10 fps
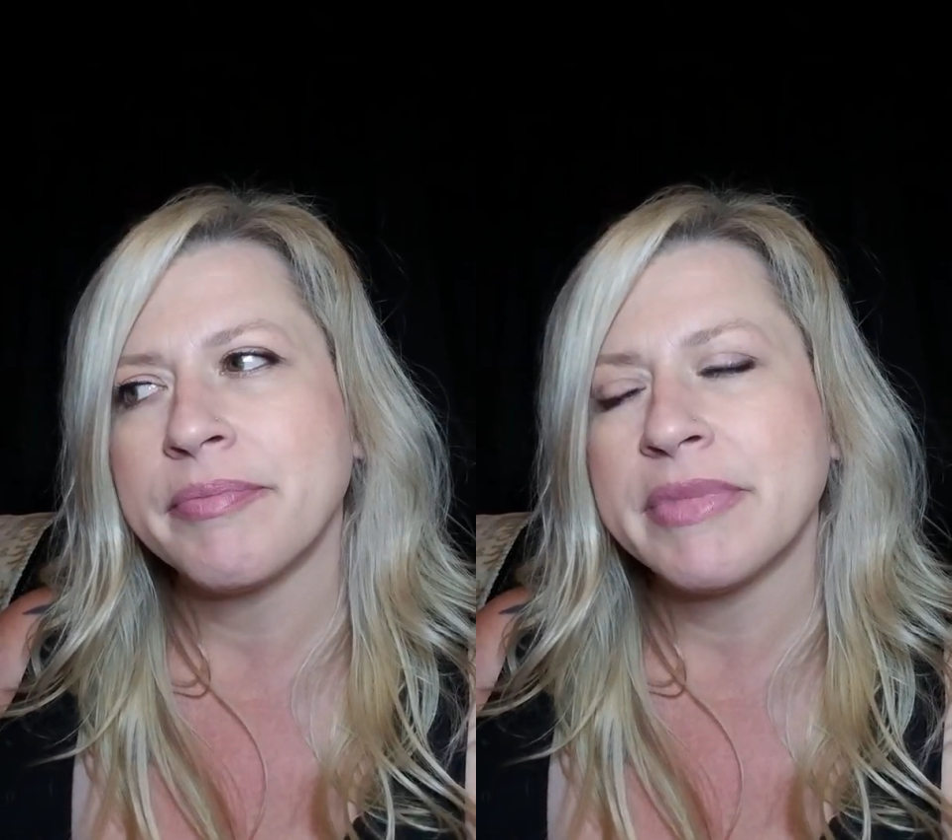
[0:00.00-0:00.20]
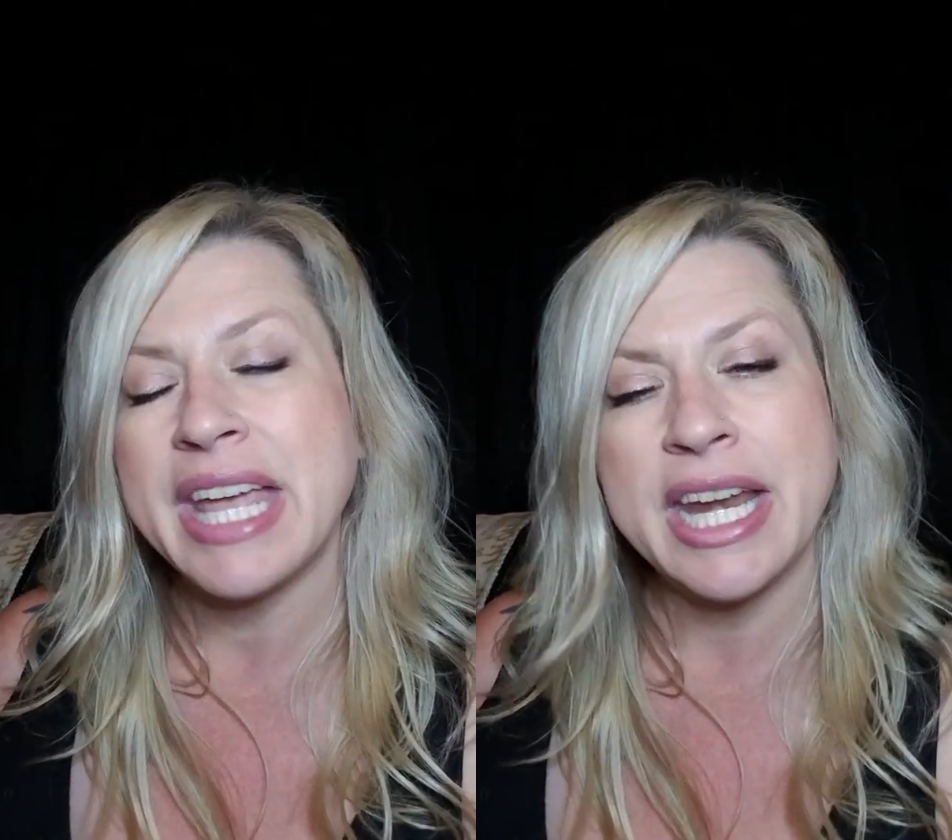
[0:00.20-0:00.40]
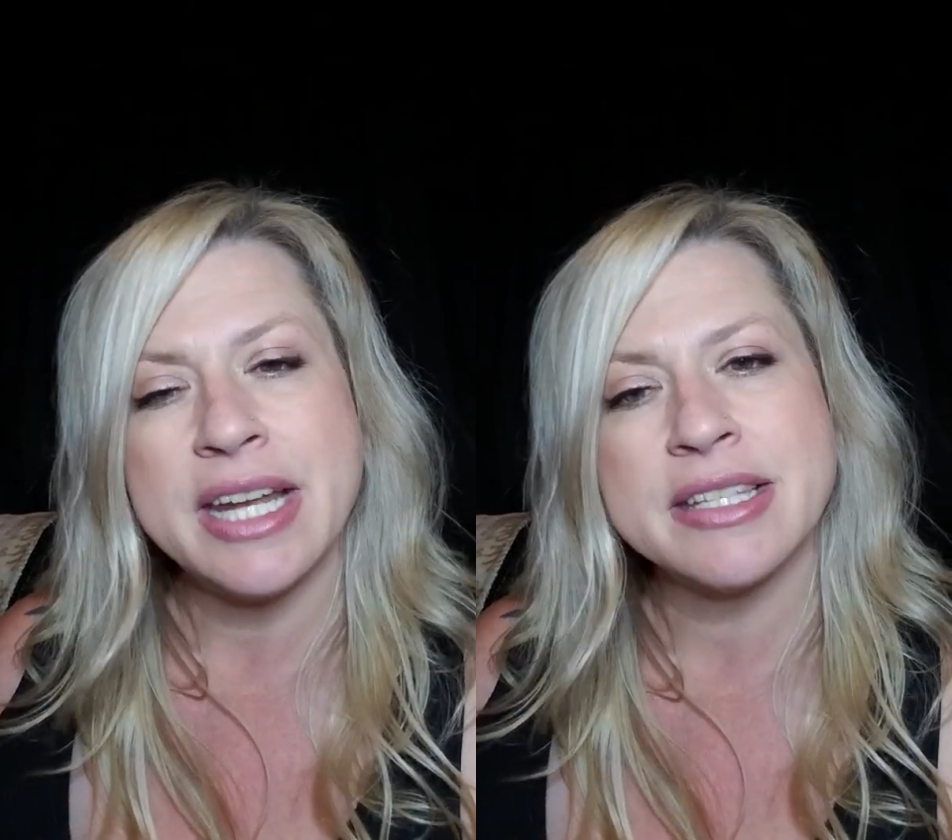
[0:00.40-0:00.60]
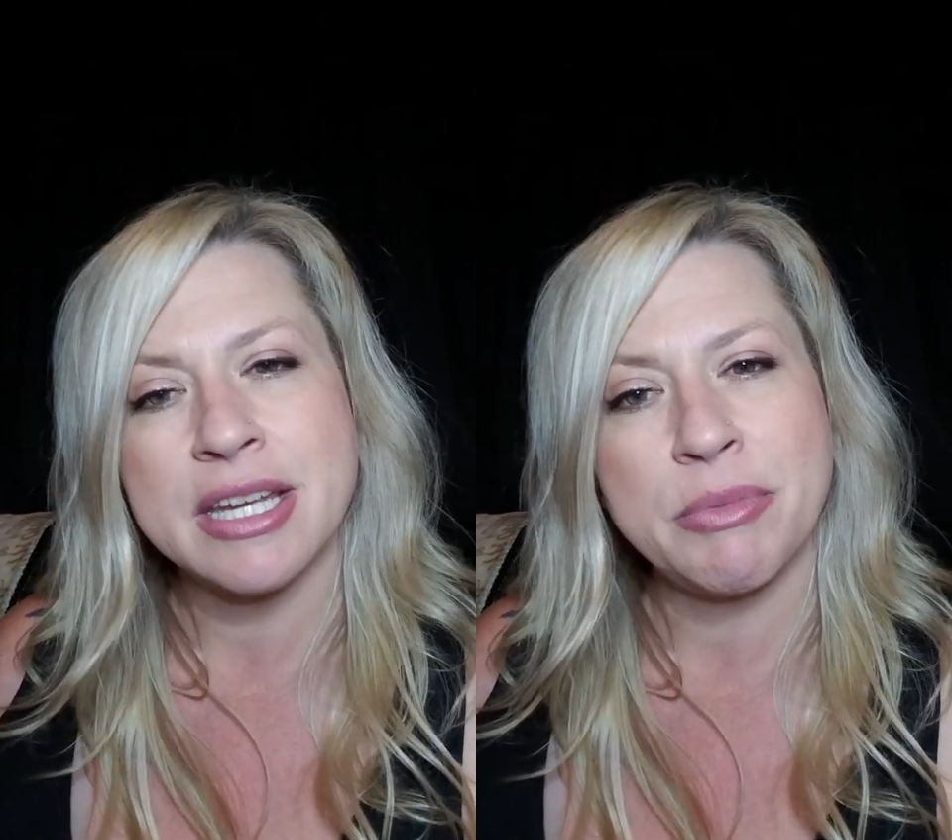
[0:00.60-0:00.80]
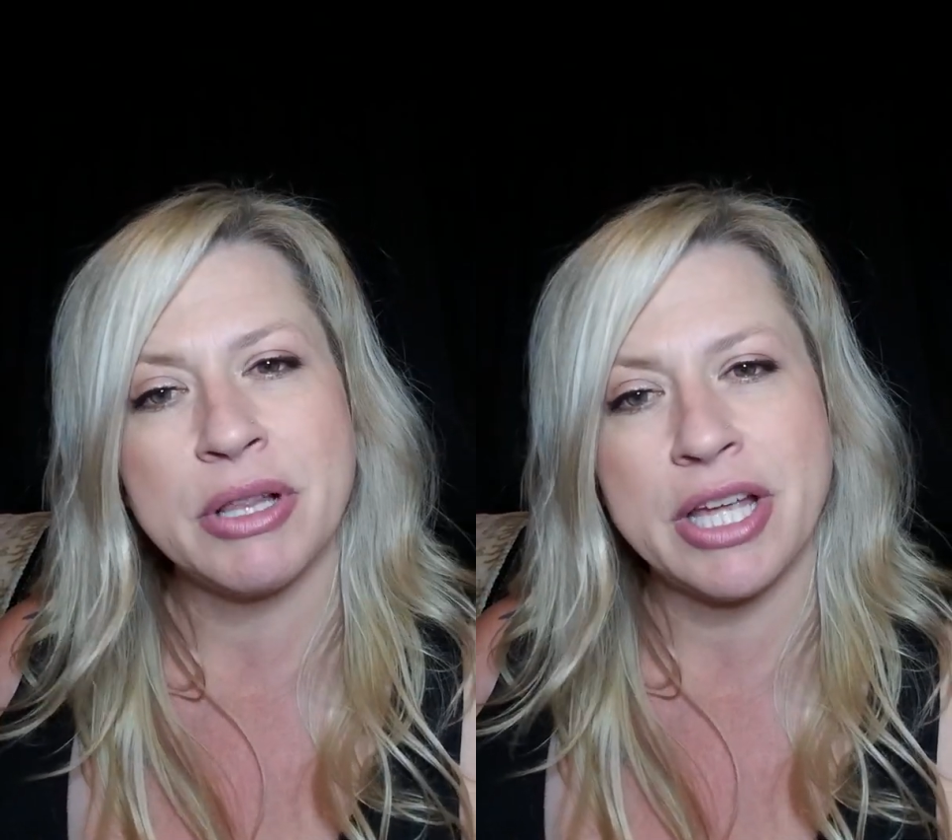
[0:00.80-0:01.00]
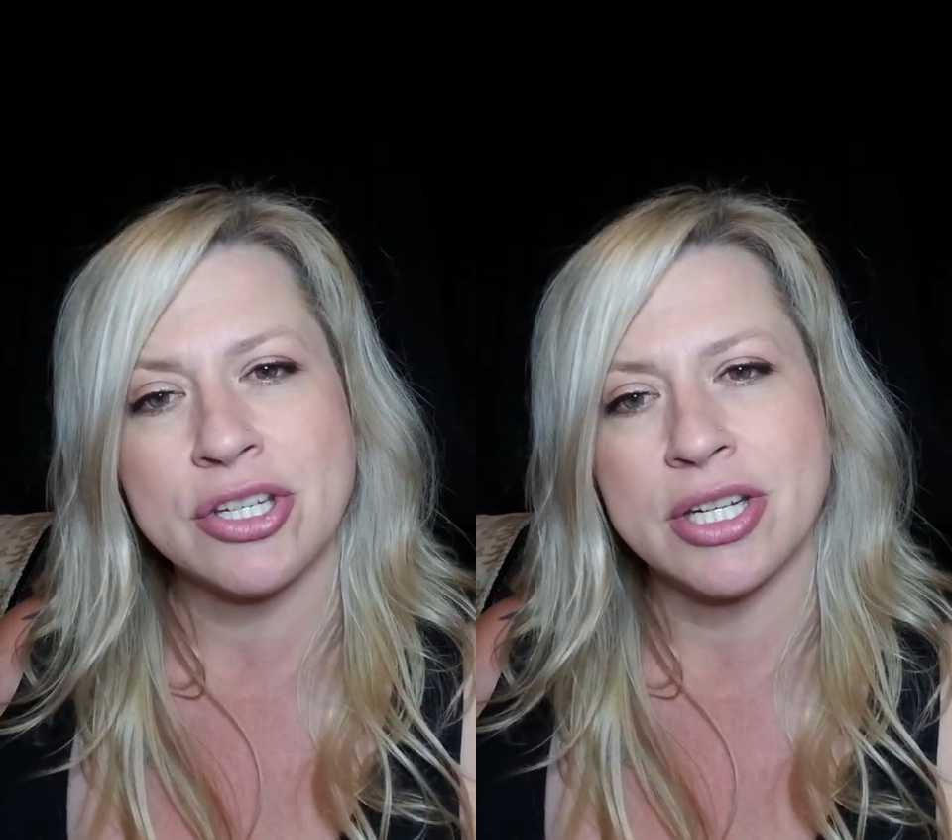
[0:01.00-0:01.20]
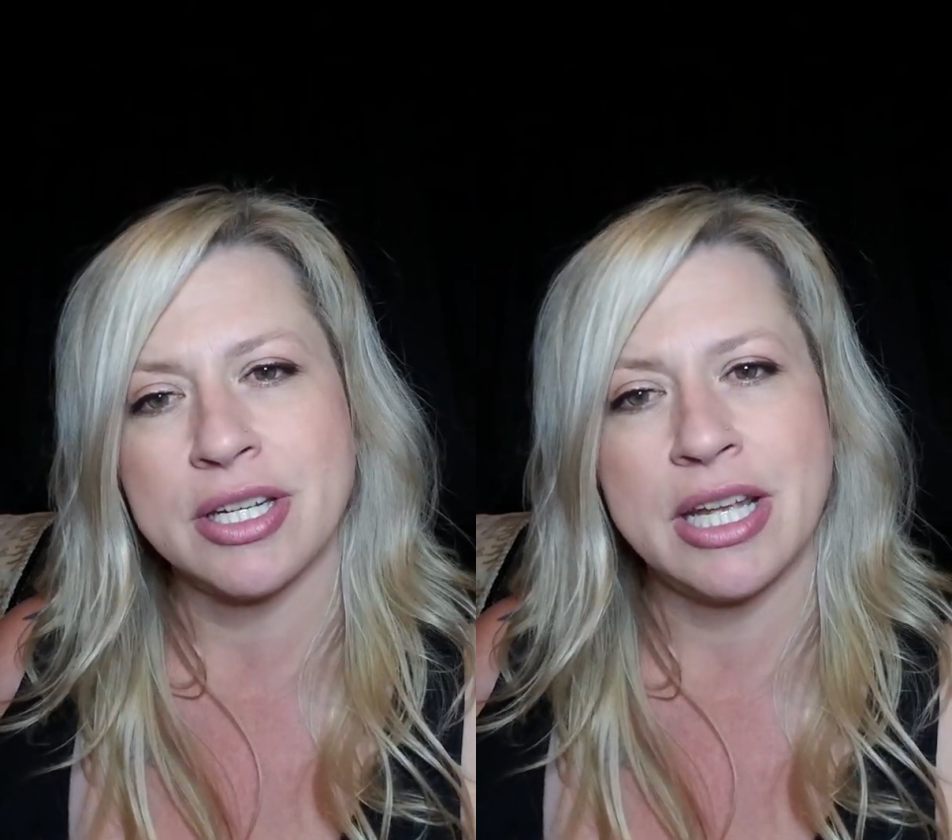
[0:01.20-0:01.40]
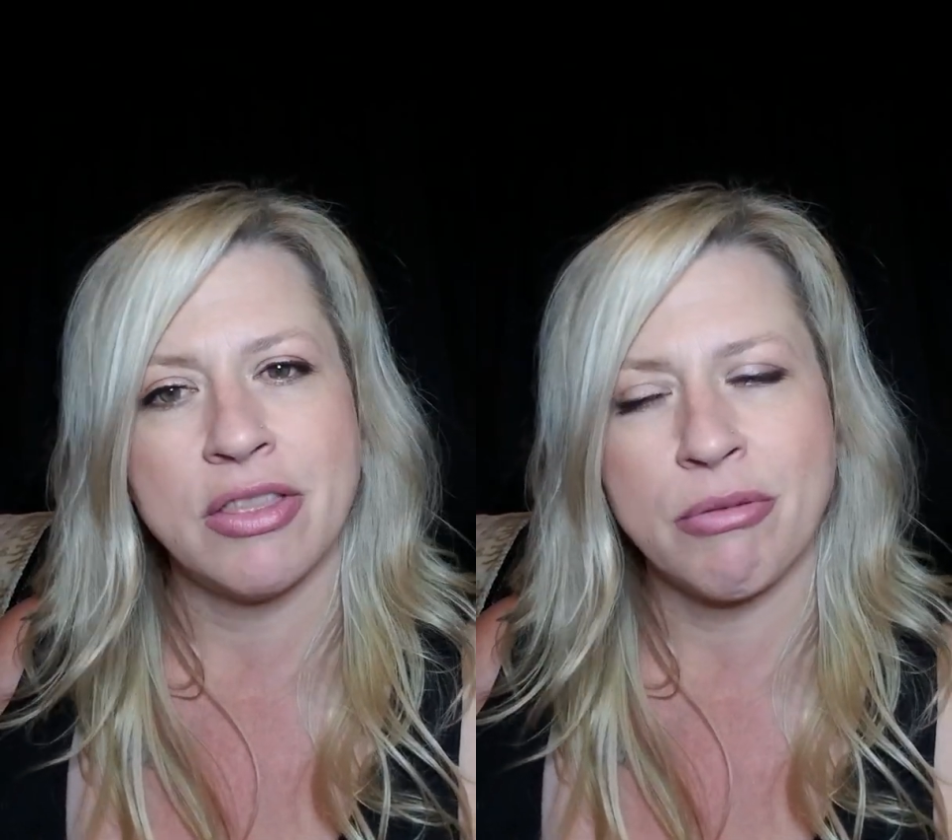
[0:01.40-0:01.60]
they need stimulation
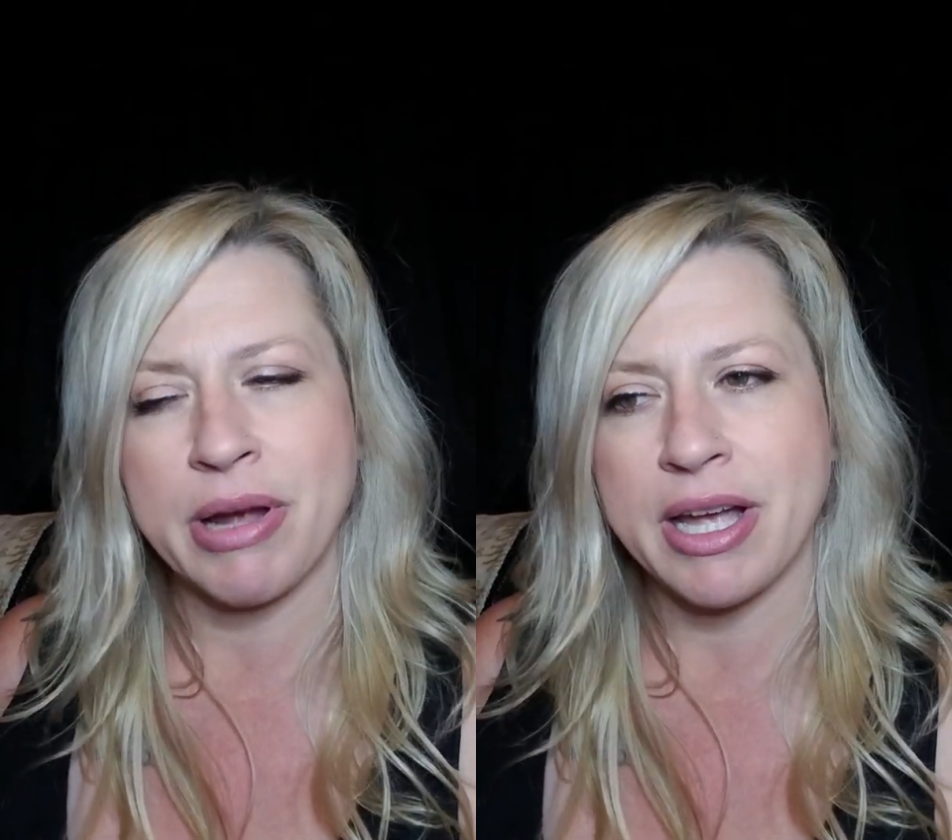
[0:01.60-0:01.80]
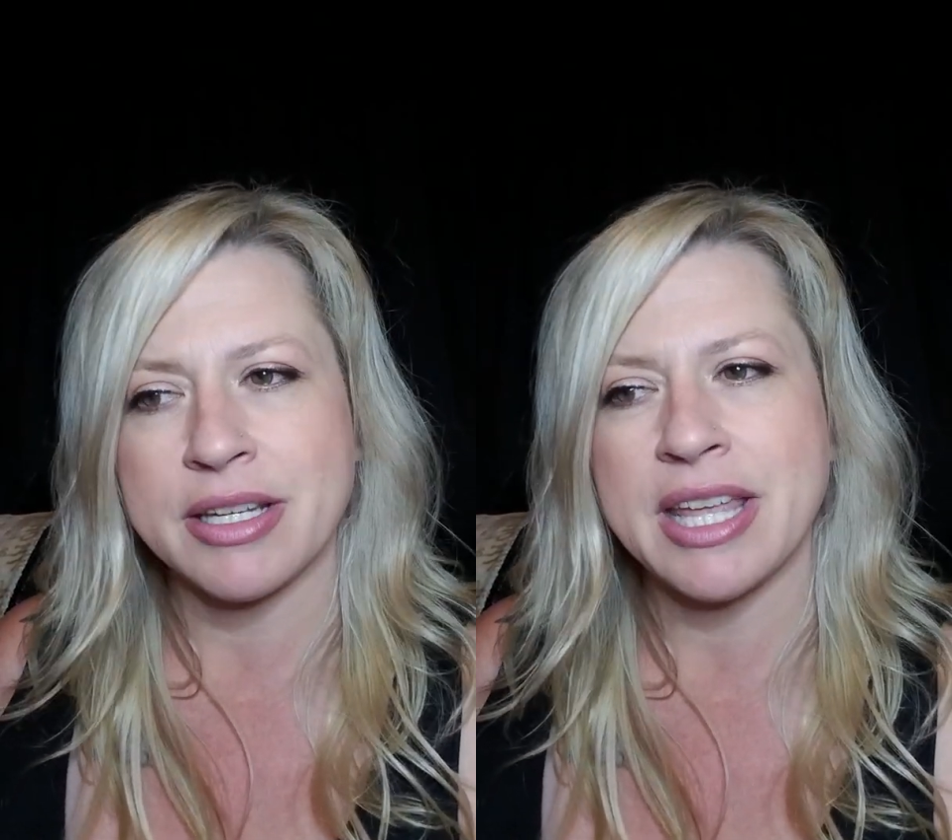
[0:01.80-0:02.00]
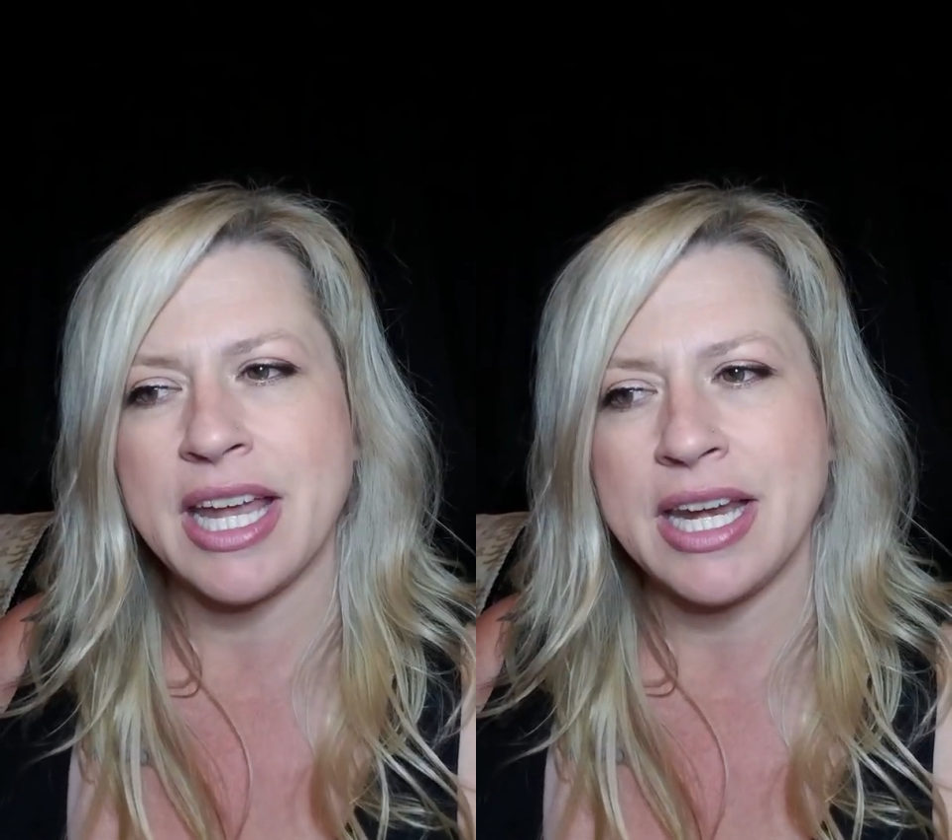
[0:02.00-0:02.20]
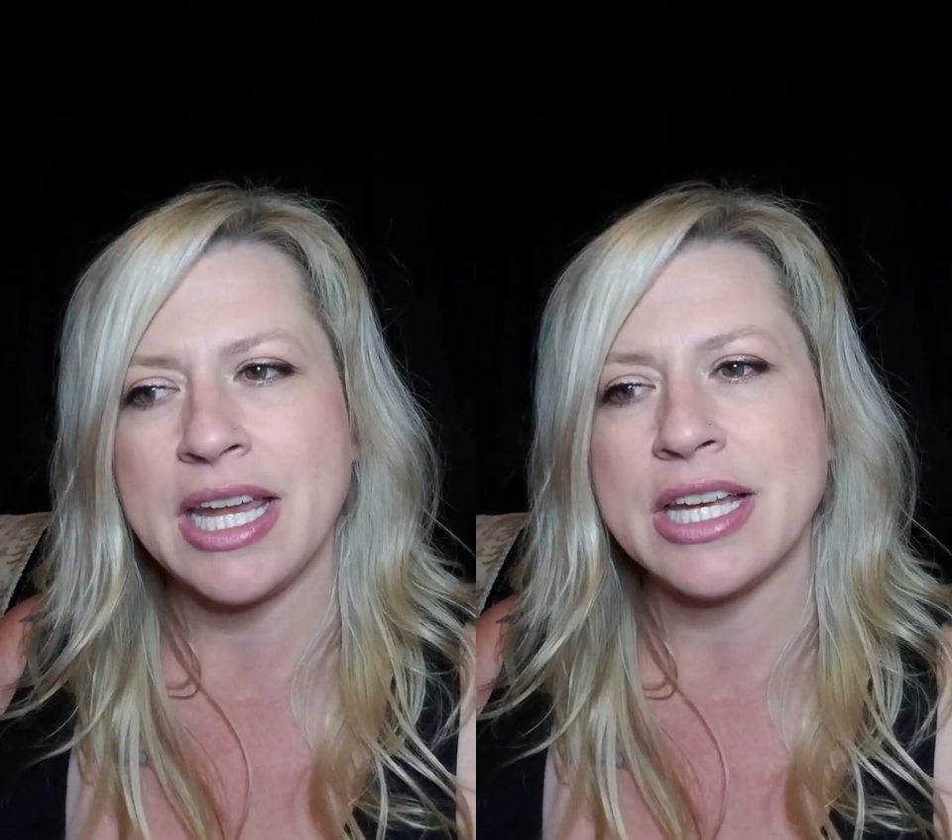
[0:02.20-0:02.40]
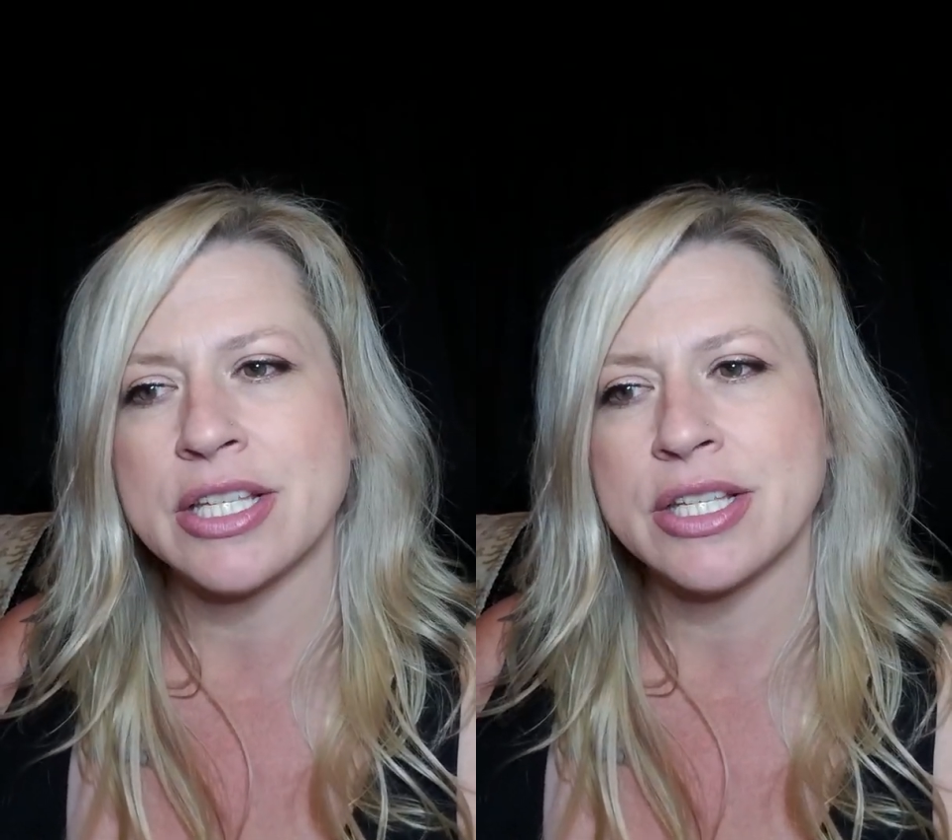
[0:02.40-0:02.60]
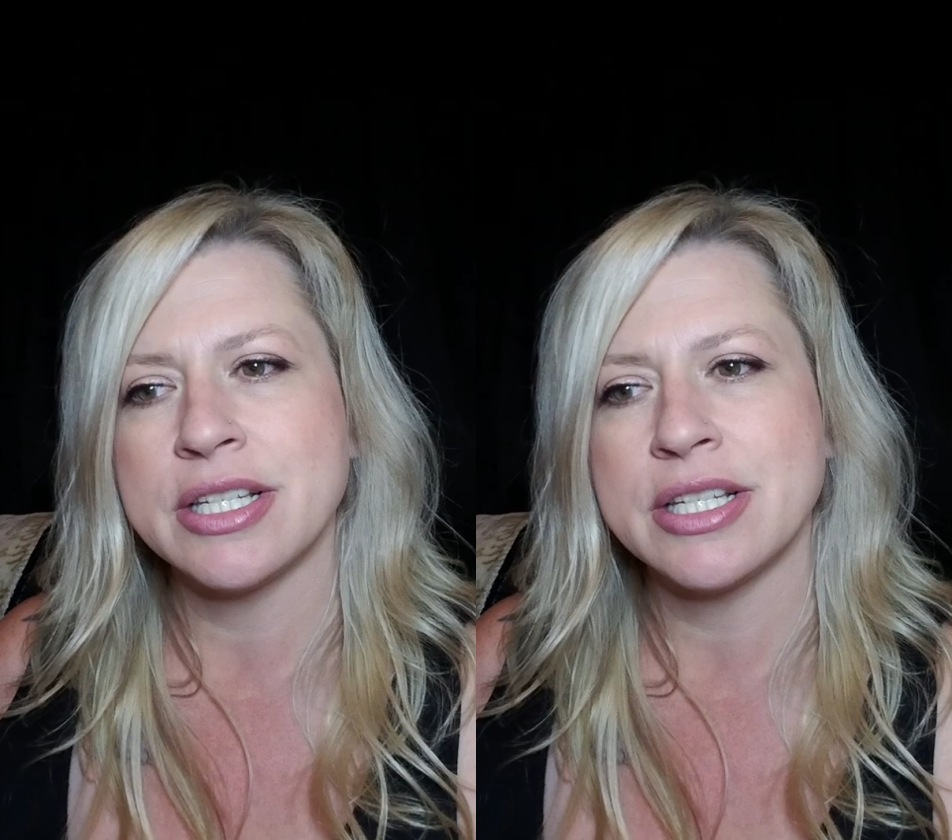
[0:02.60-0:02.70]
in their mind. They